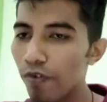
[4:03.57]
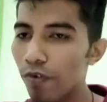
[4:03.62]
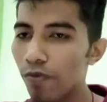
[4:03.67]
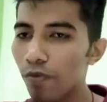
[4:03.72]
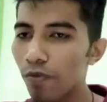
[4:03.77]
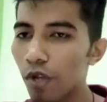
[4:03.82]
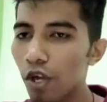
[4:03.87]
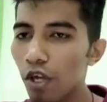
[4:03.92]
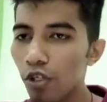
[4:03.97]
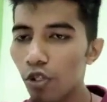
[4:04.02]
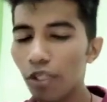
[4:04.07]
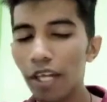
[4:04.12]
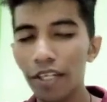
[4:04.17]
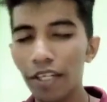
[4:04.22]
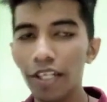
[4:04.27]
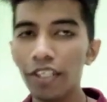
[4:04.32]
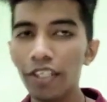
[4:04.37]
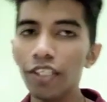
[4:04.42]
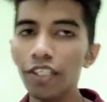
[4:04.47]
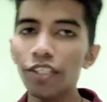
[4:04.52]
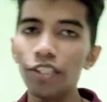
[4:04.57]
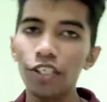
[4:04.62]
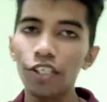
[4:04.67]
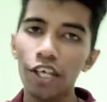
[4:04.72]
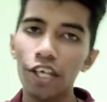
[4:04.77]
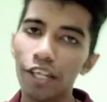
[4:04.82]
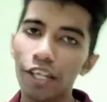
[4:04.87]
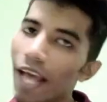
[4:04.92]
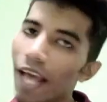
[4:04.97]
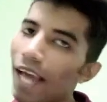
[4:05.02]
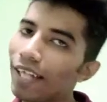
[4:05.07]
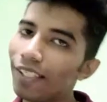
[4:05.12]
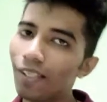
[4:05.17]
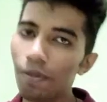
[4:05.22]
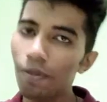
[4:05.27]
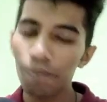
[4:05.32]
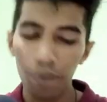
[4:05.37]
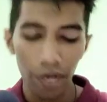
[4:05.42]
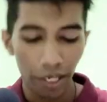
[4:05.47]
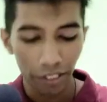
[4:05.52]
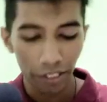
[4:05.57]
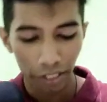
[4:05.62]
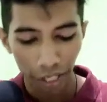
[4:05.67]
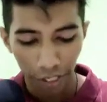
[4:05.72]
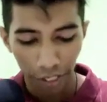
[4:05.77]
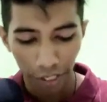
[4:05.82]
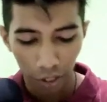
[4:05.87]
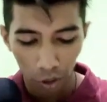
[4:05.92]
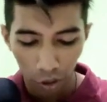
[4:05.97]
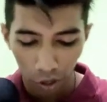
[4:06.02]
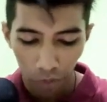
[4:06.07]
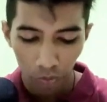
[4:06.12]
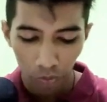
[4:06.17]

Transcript: So this is as simple as that. Okay,